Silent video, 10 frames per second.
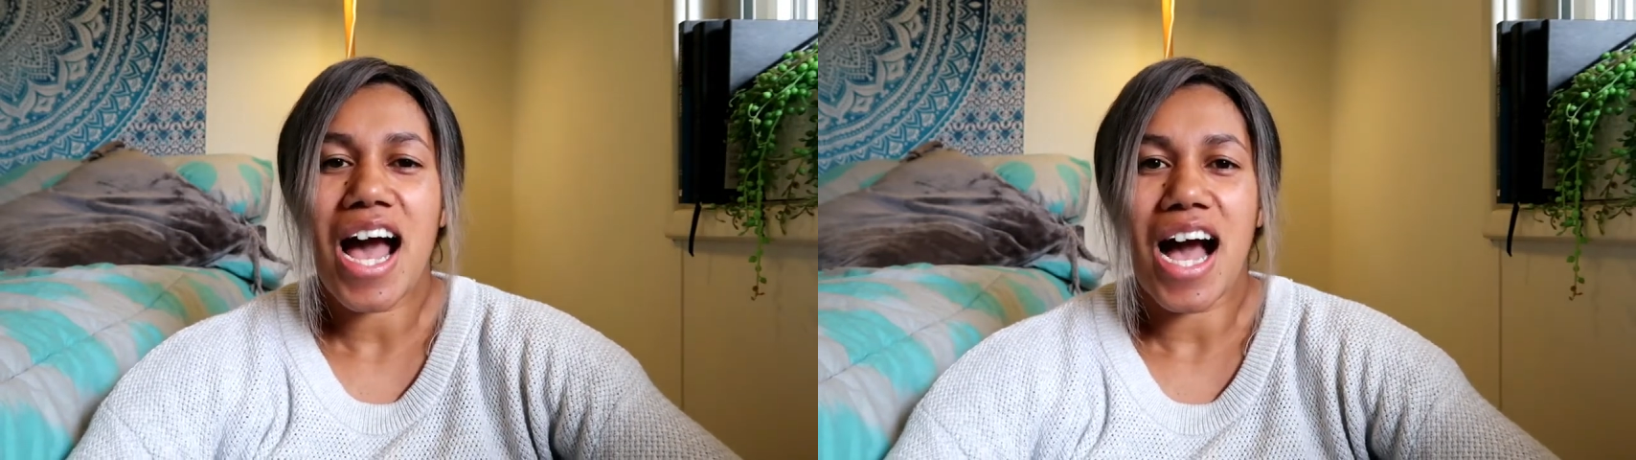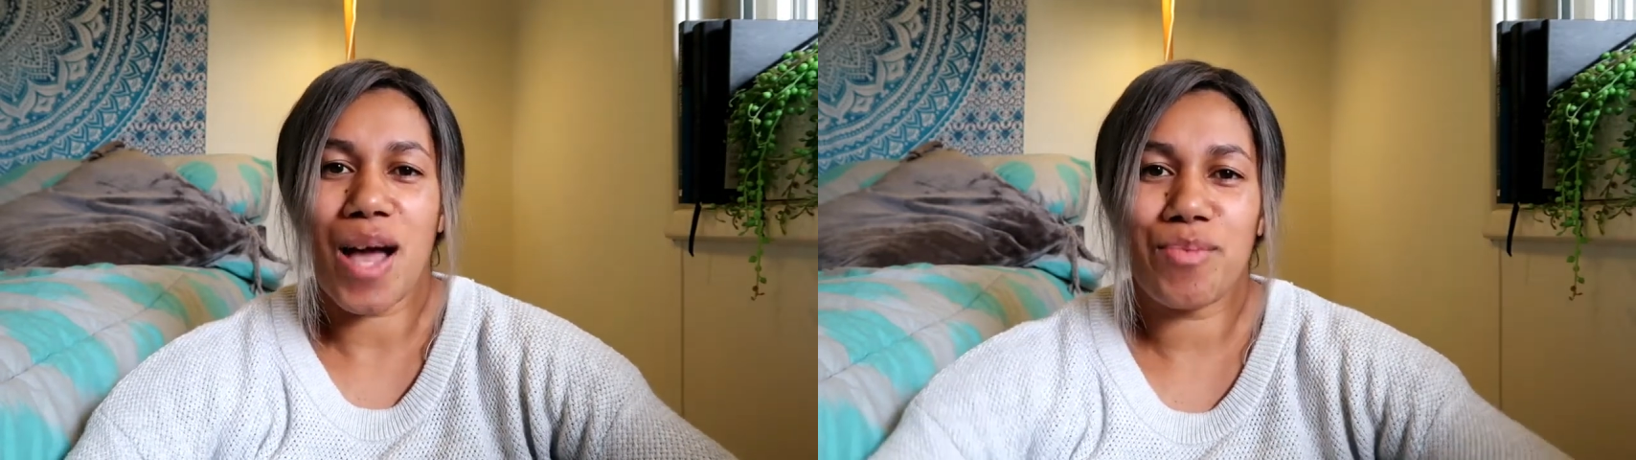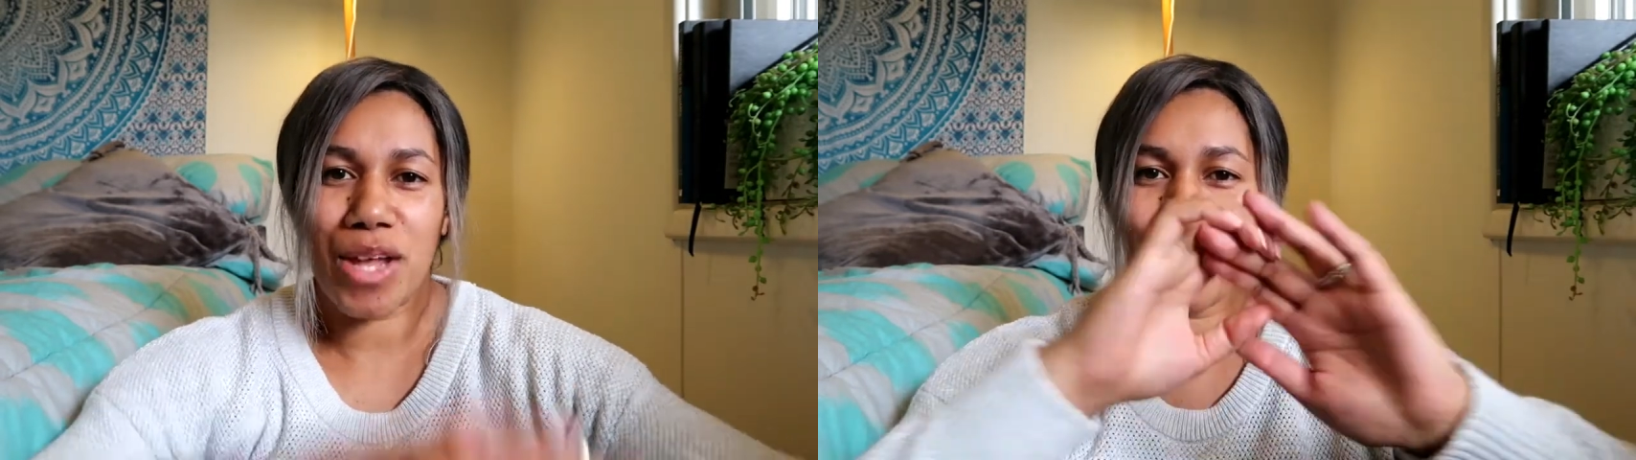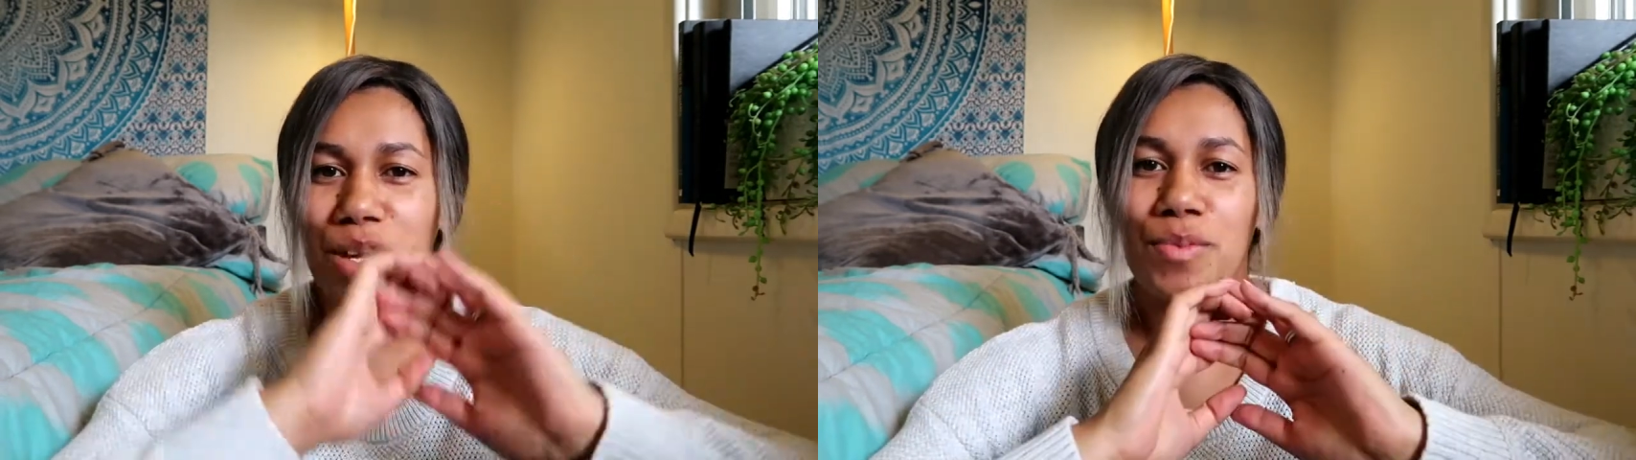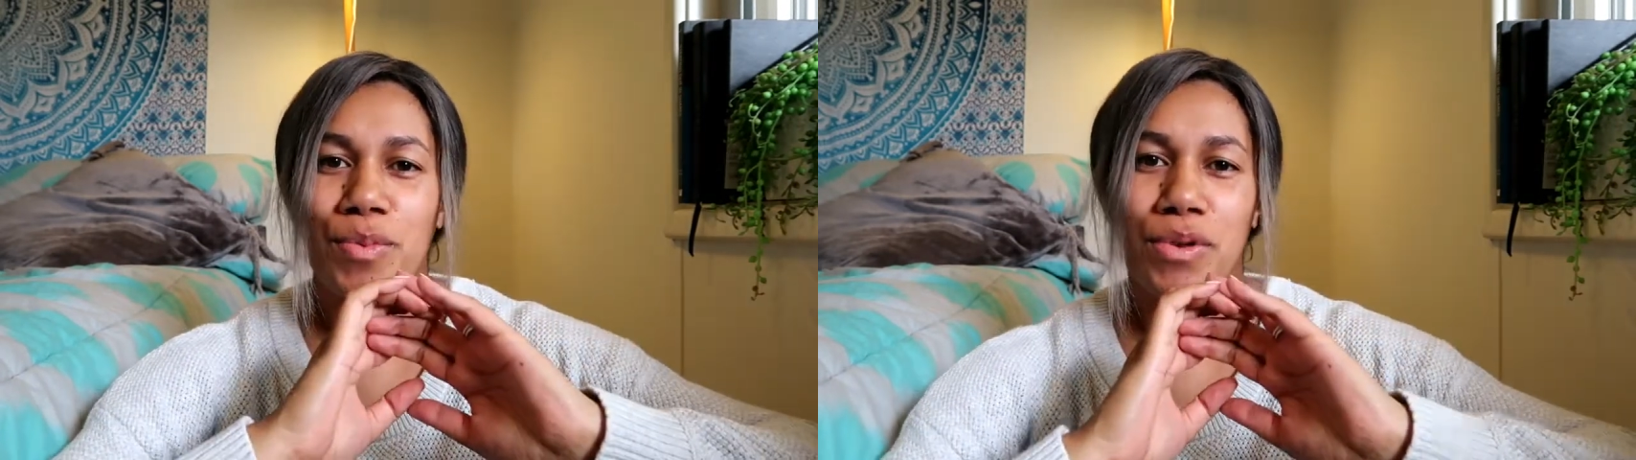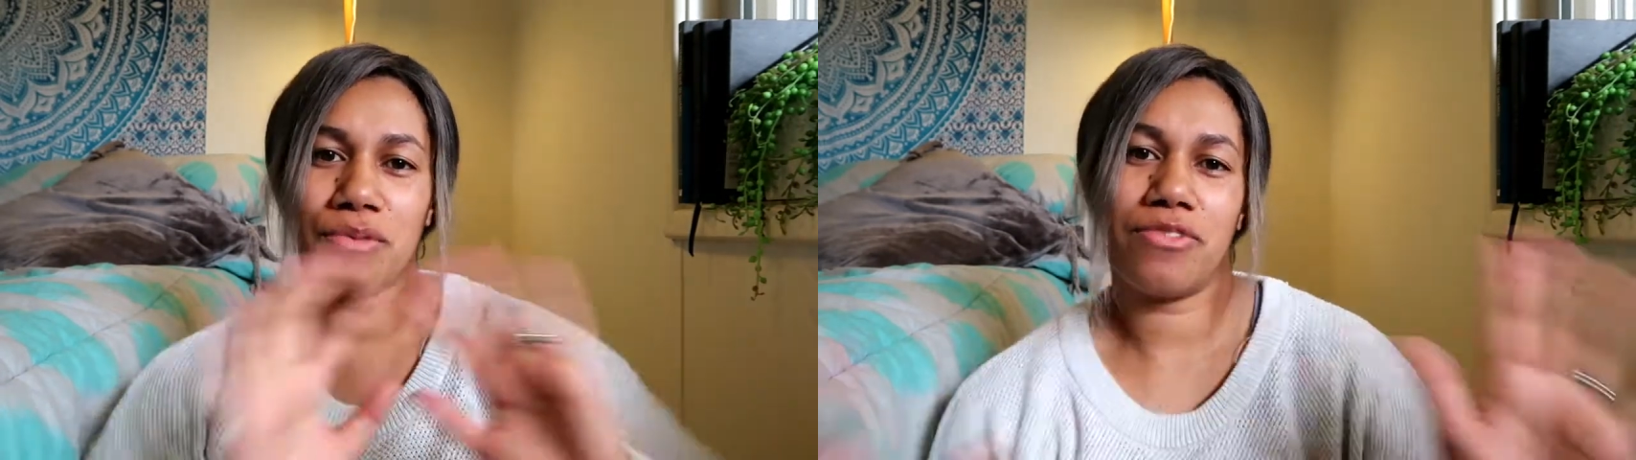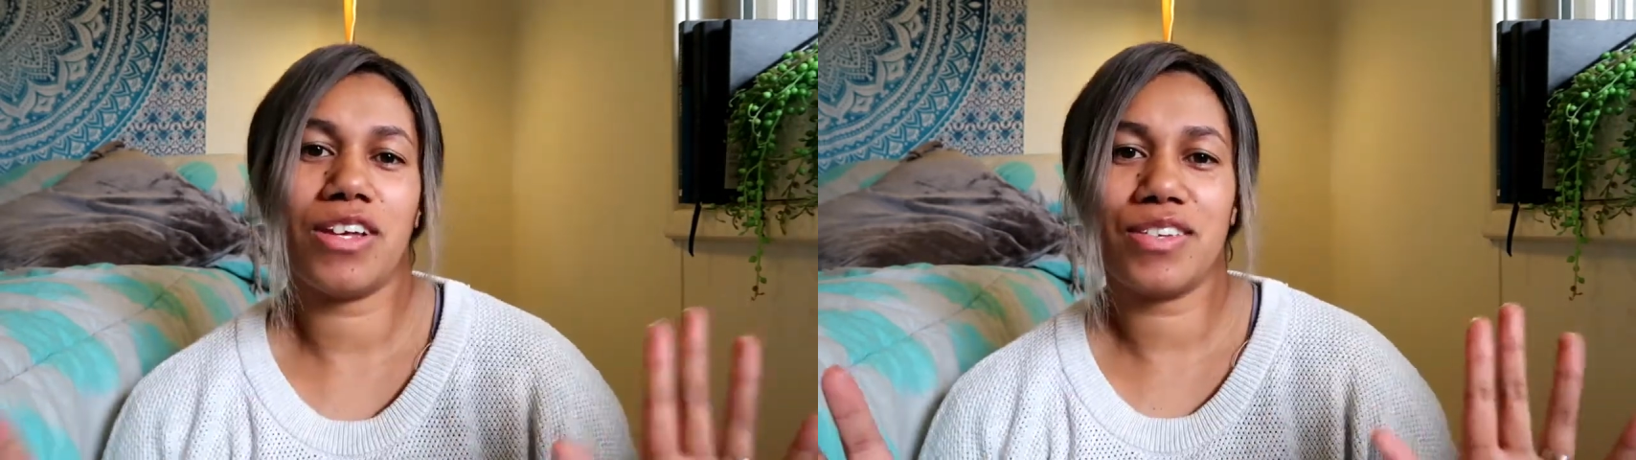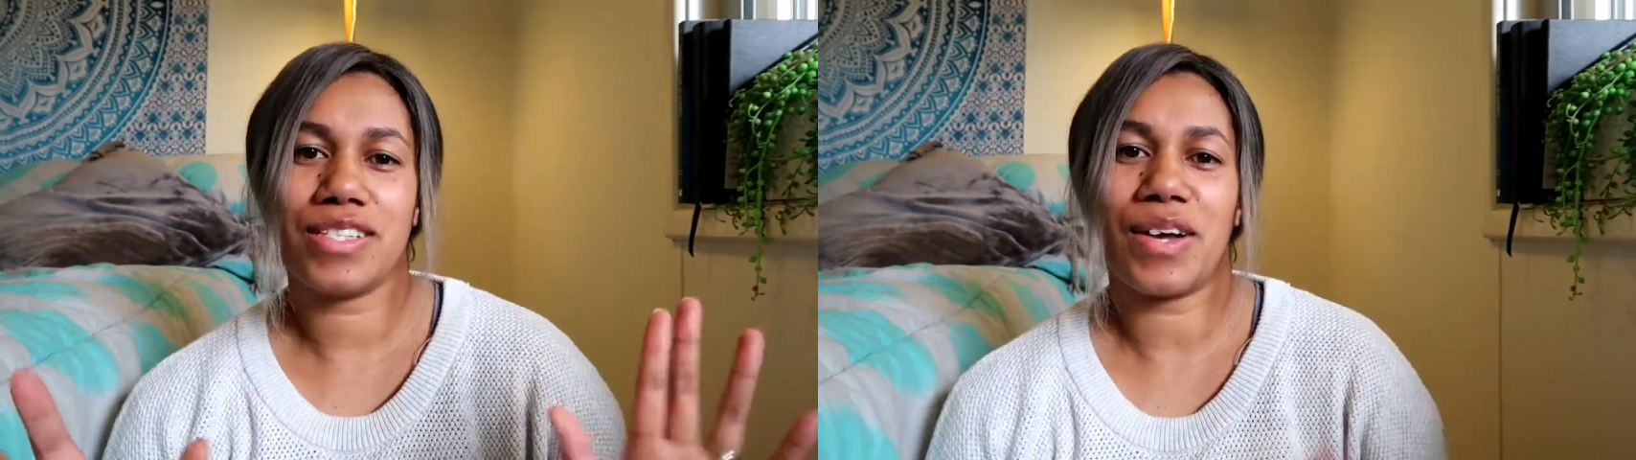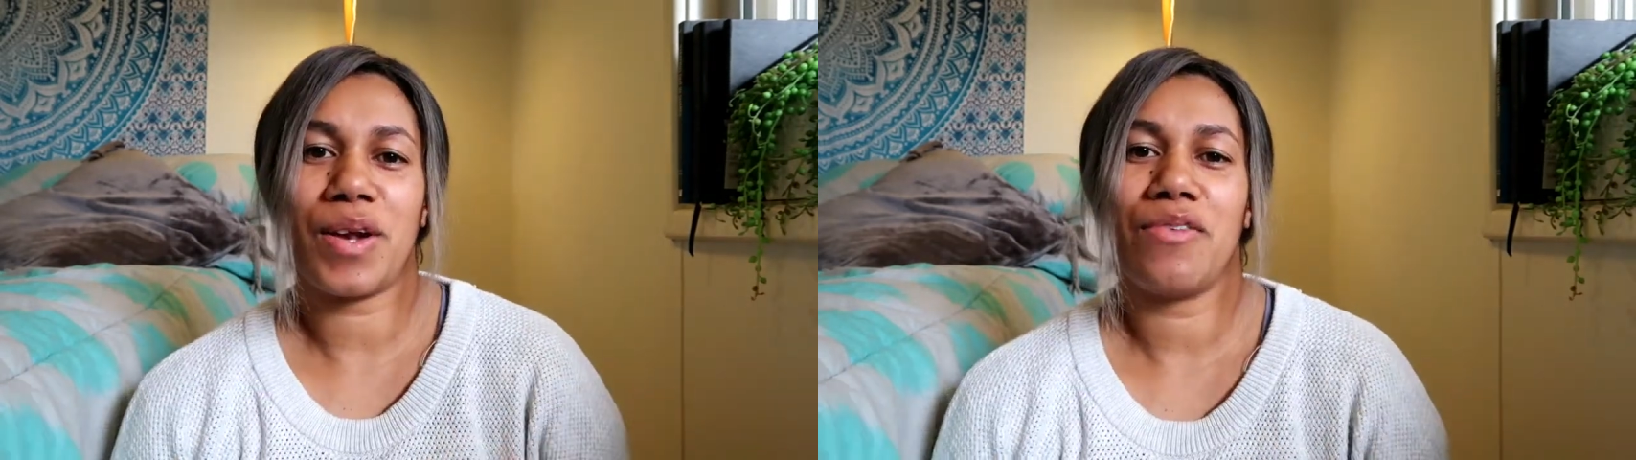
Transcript: I'm now going to be putting videos out